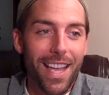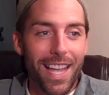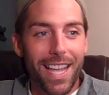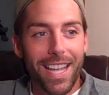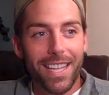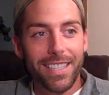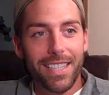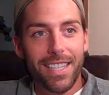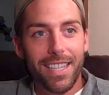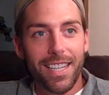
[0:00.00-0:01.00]

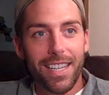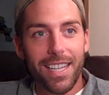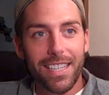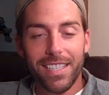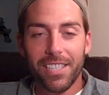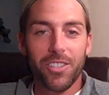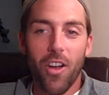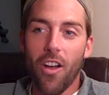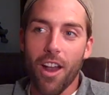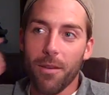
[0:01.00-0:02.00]
And it didn't
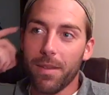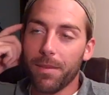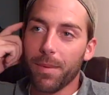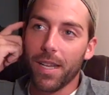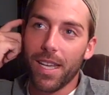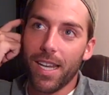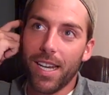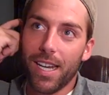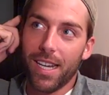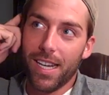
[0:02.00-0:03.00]
dawn on me, but
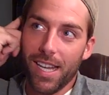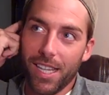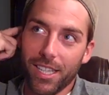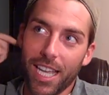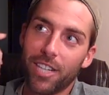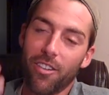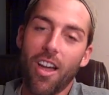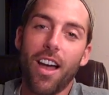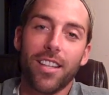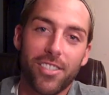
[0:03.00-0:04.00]
later
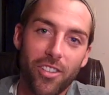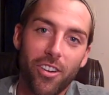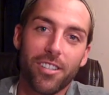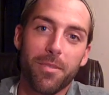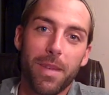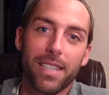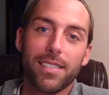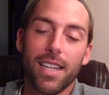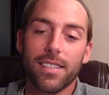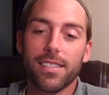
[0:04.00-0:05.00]
on it started to make
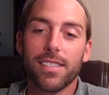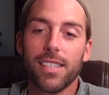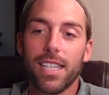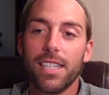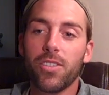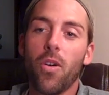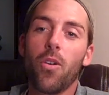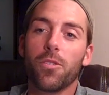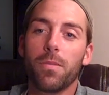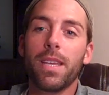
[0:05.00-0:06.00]
sense. He
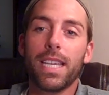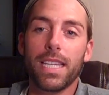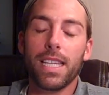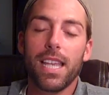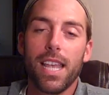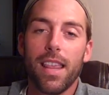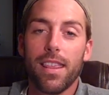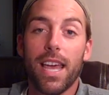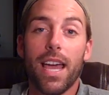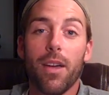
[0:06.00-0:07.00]
told me
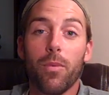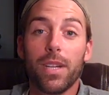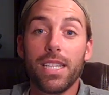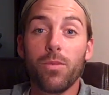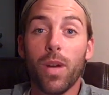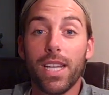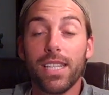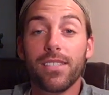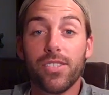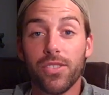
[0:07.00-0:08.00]
that when he went
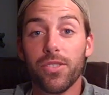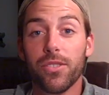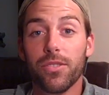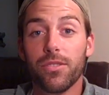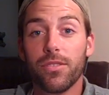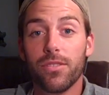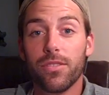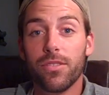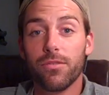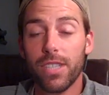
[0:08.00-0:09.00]
into
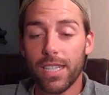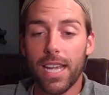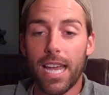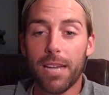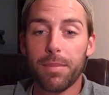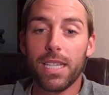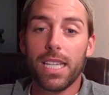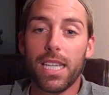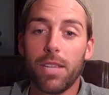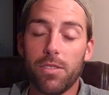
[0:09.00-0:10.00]
rehab,
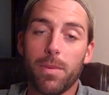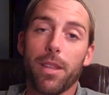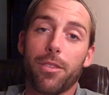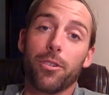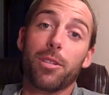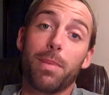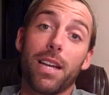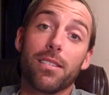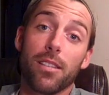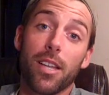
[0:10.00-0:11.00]
he was about thirty
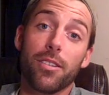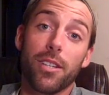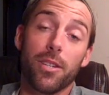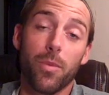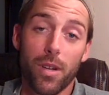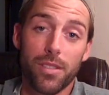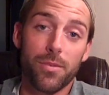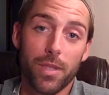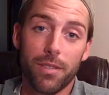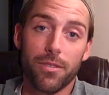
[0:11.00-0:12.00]
pounds lighter than he
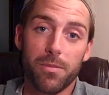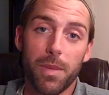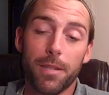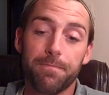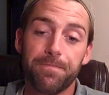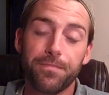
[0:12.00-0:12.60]
was when I first met him.